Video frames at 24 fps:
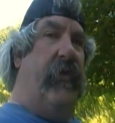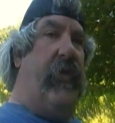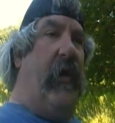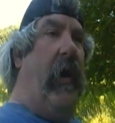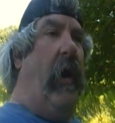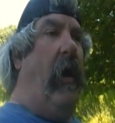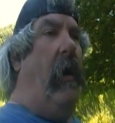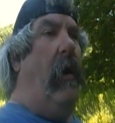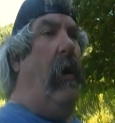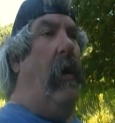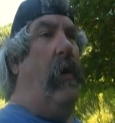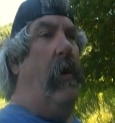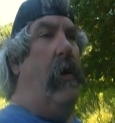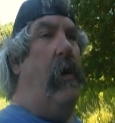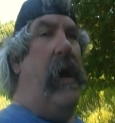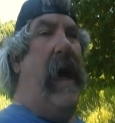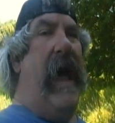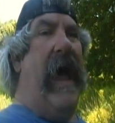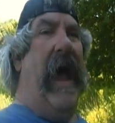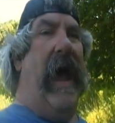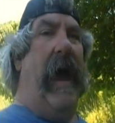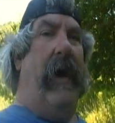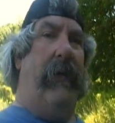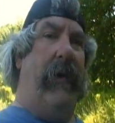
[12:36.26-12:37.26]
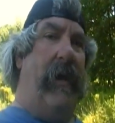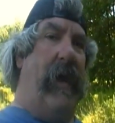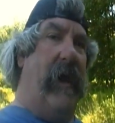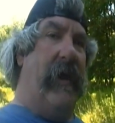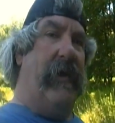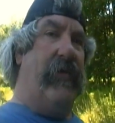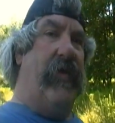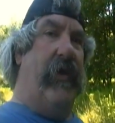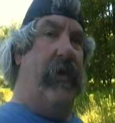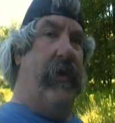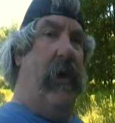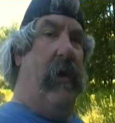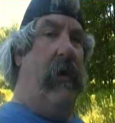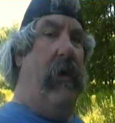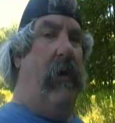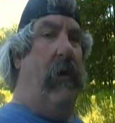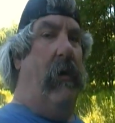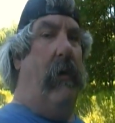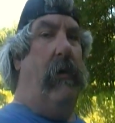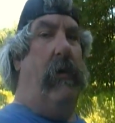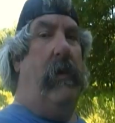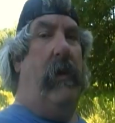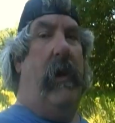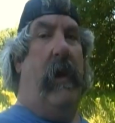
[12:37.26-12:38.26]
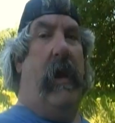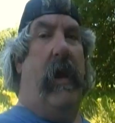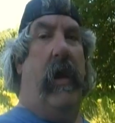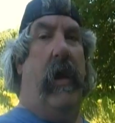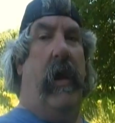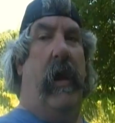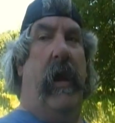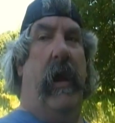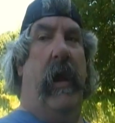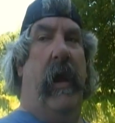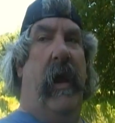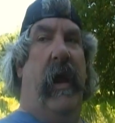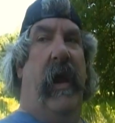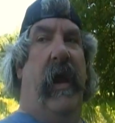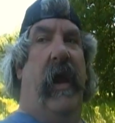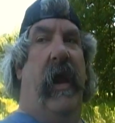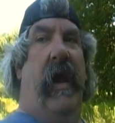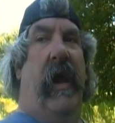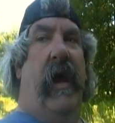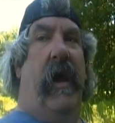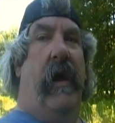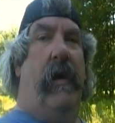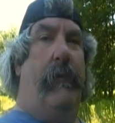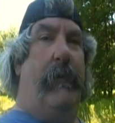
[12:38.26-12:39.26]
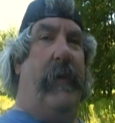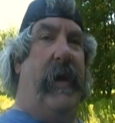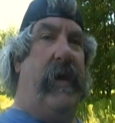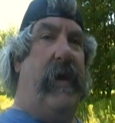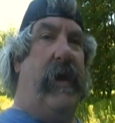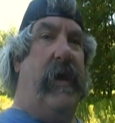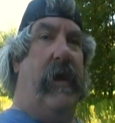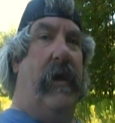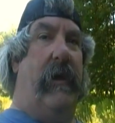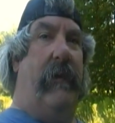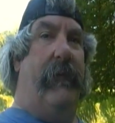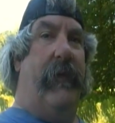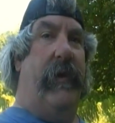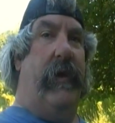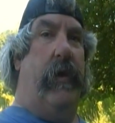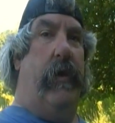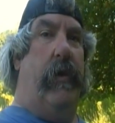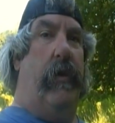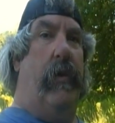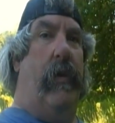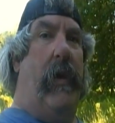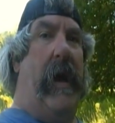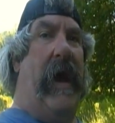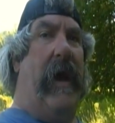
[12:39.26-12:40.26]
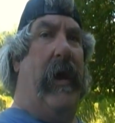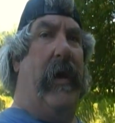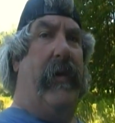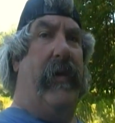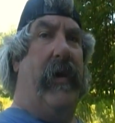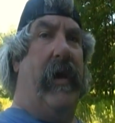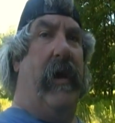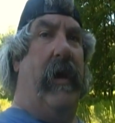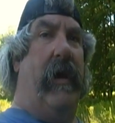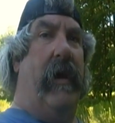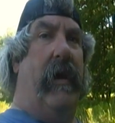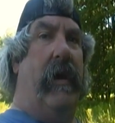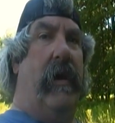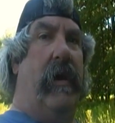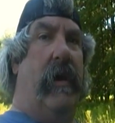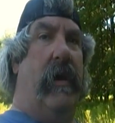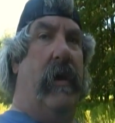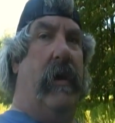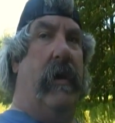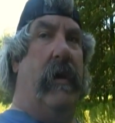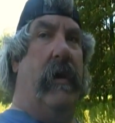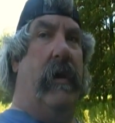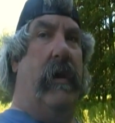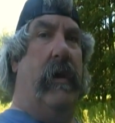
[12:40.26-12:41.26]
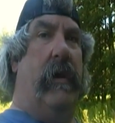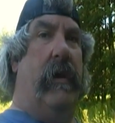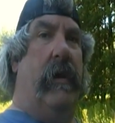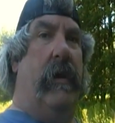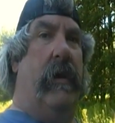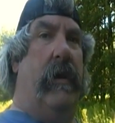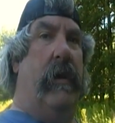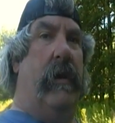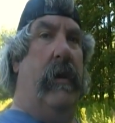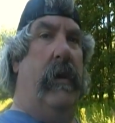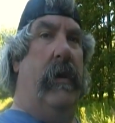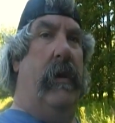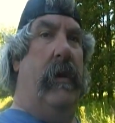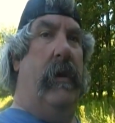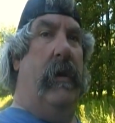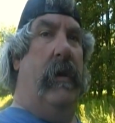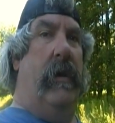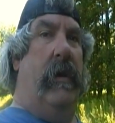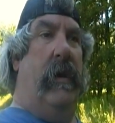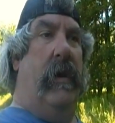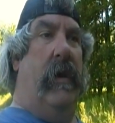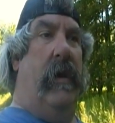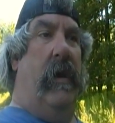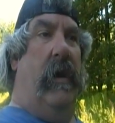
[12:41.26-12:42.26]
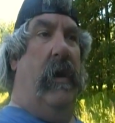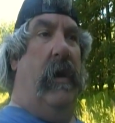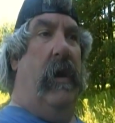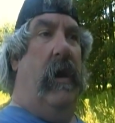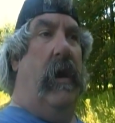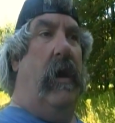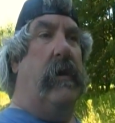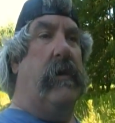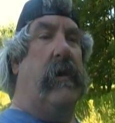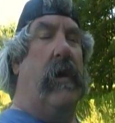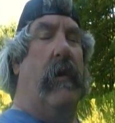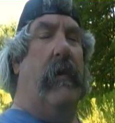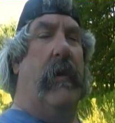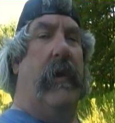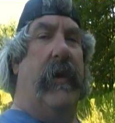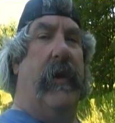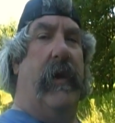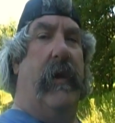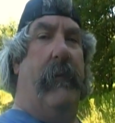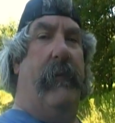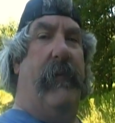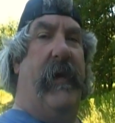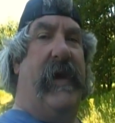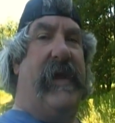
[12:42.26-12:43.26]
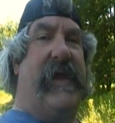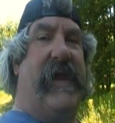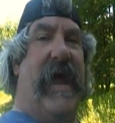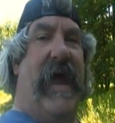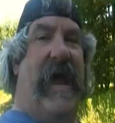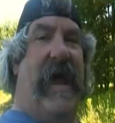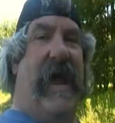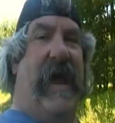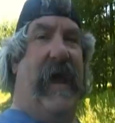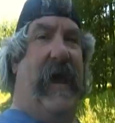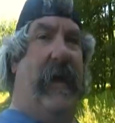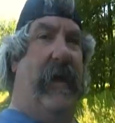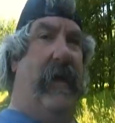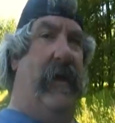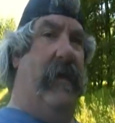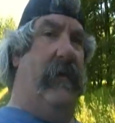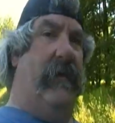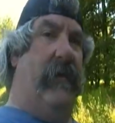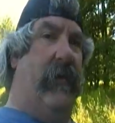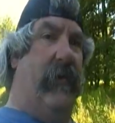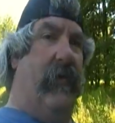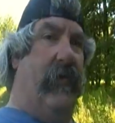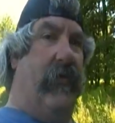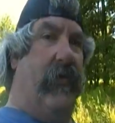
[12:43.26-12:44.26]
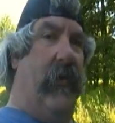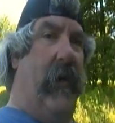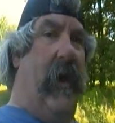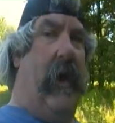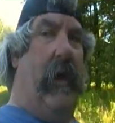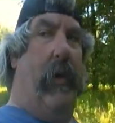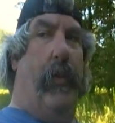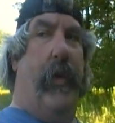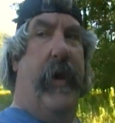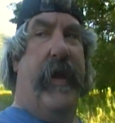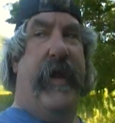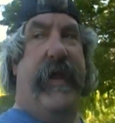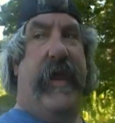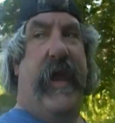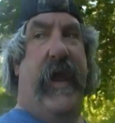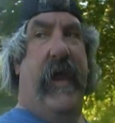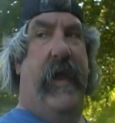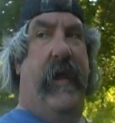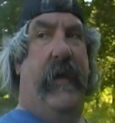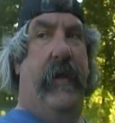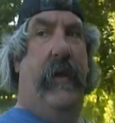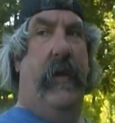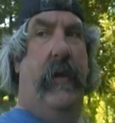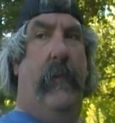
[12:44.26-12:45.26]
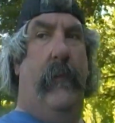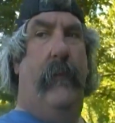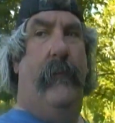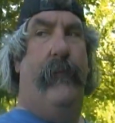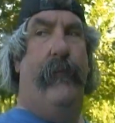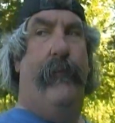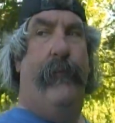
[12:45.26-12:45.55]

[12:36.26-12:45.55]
So, I would like to know how many of you out there are going to VidCon this weekend.